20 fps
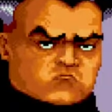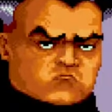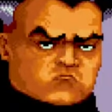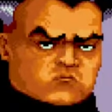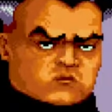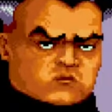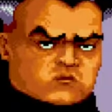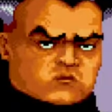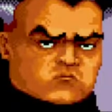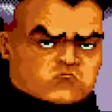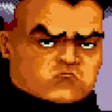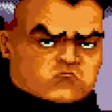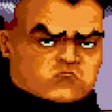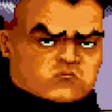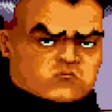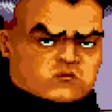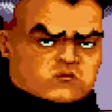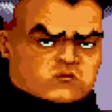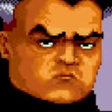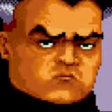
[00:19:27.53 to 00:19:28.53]
Okay, Paul,
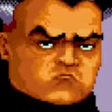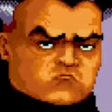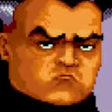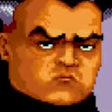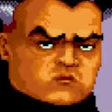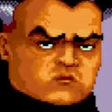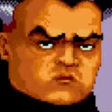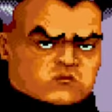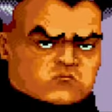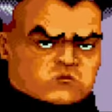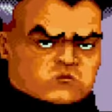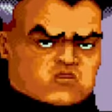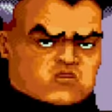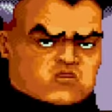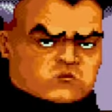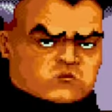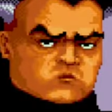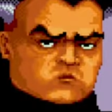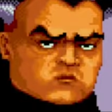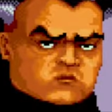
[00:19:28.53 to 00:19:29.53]
let's go to the communication
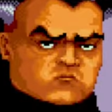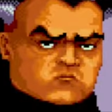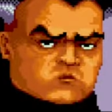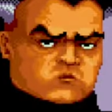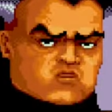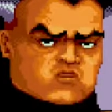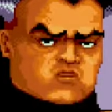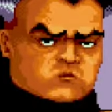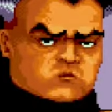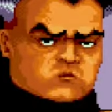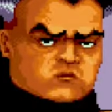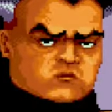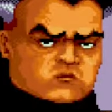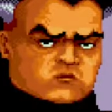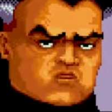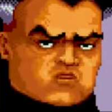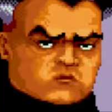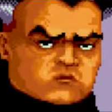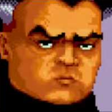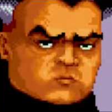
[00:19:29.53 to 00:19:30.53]
room at once and
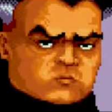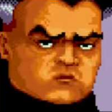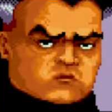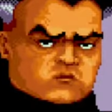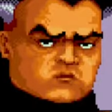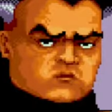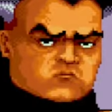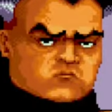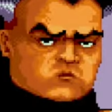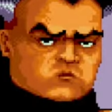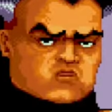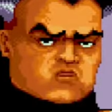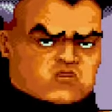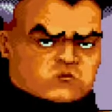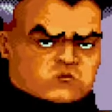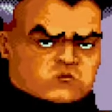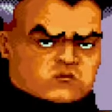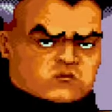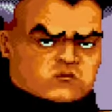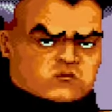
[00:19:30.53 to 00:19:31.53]
send this shipment to the
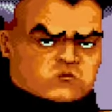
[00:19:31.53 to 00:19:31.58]
Emperor.